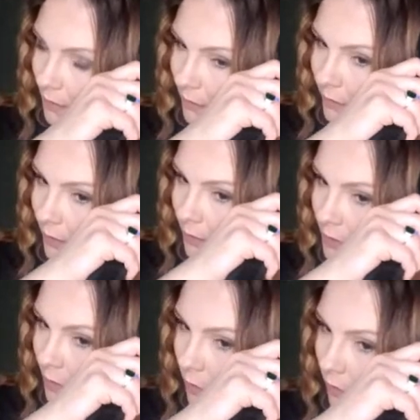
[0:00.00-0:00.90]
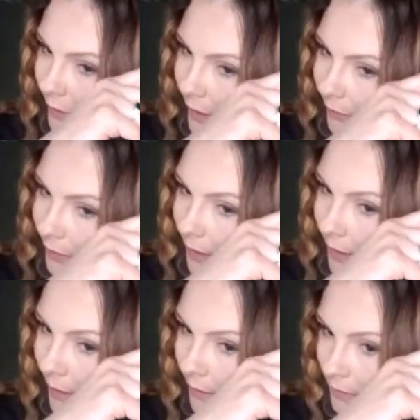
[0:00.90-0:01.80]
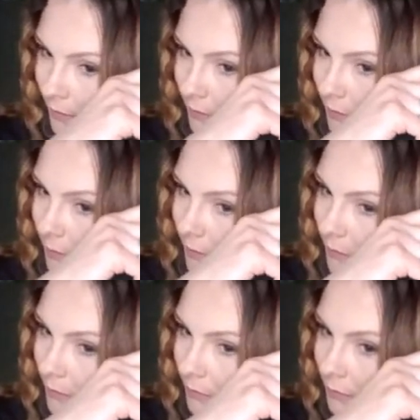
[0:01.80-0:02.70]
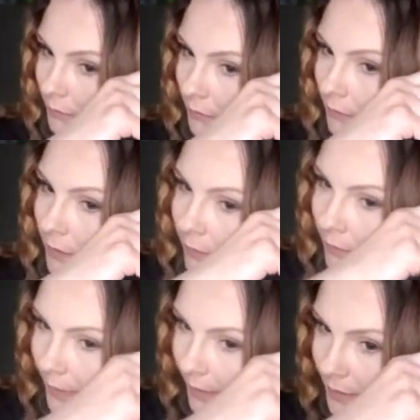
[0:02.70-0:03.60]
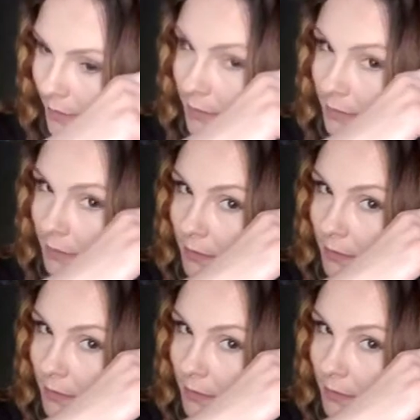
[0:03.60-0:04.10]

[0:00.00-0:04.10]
You can also hold it at the end, like this,